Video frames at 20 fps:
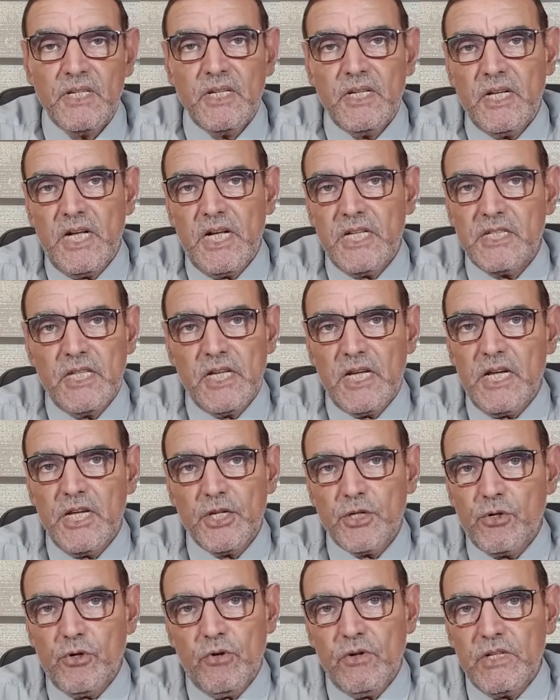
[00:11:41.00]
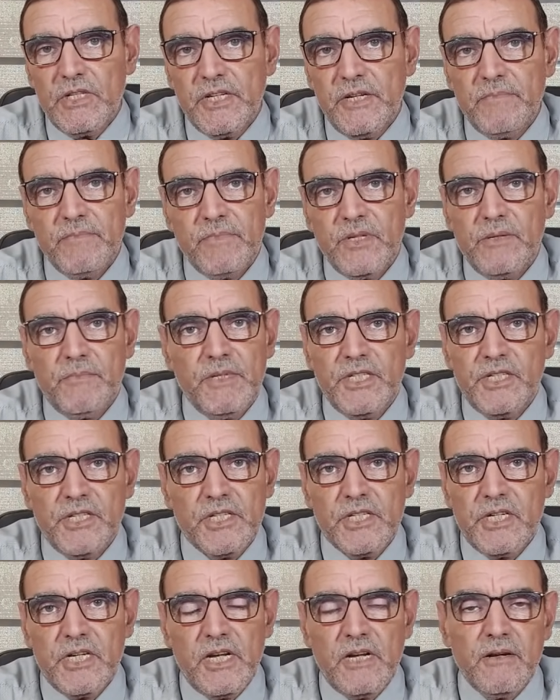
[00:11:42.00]
and I call them
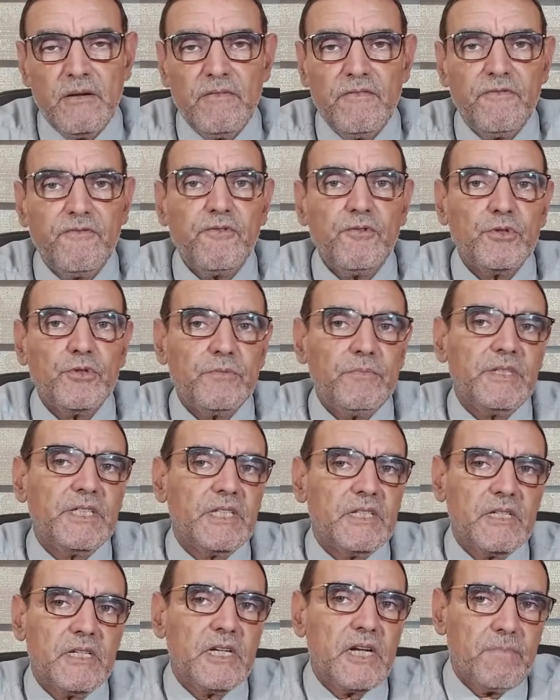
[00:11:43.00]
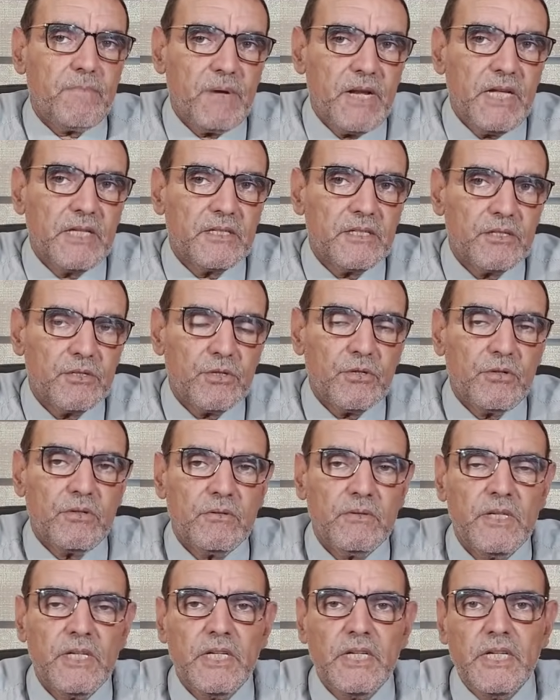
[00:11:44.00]
medicinal plants.
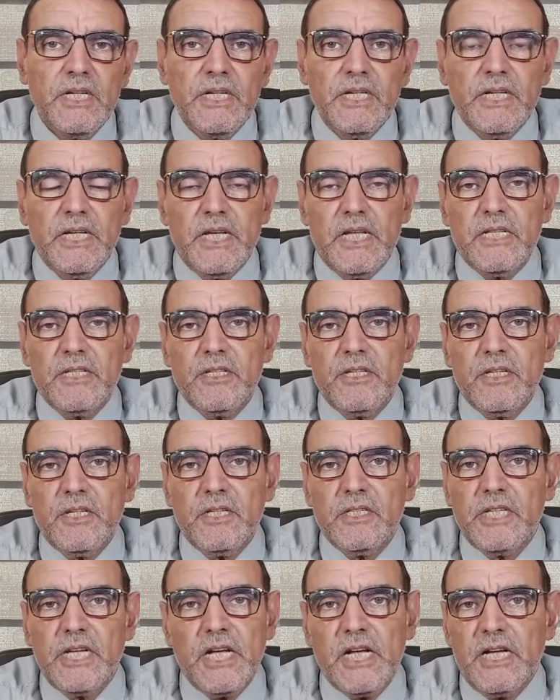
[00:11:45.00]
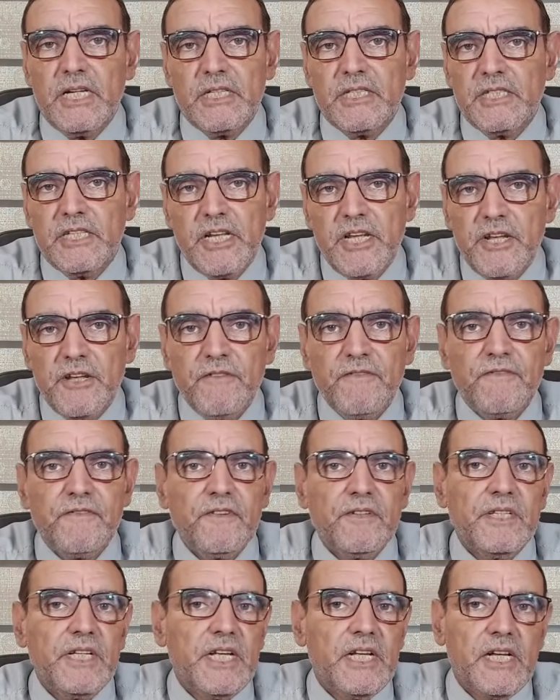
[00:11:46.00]
So, and they are
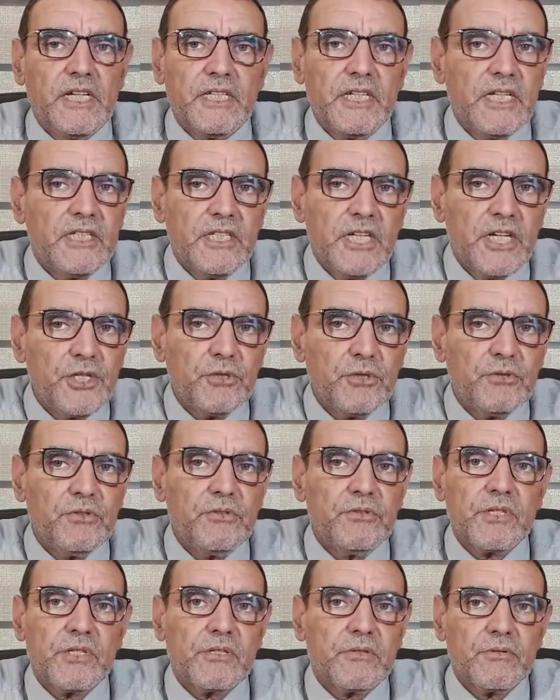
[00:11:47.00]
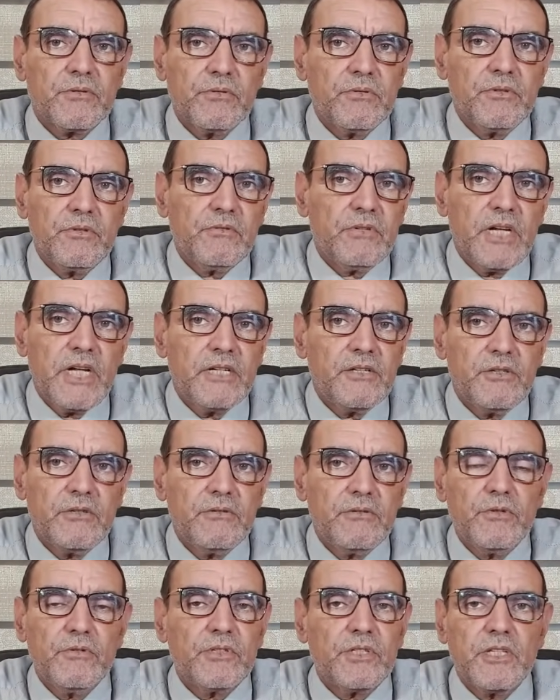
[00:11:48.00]
safe, they are not dangerous, so you can
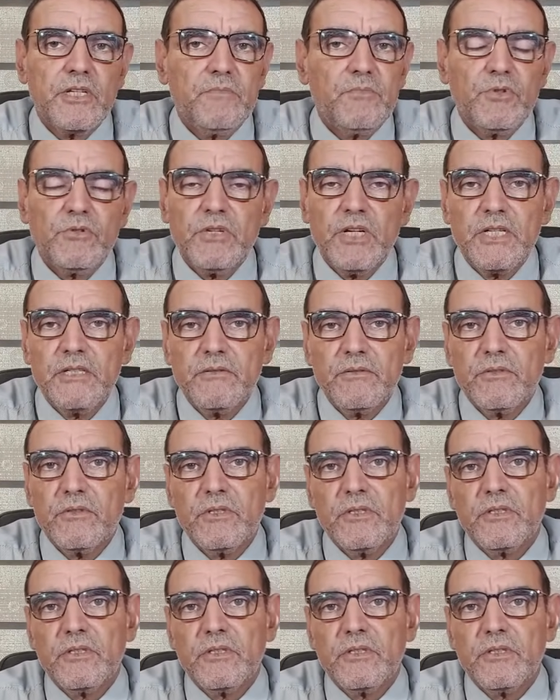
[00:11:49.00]
use them, you can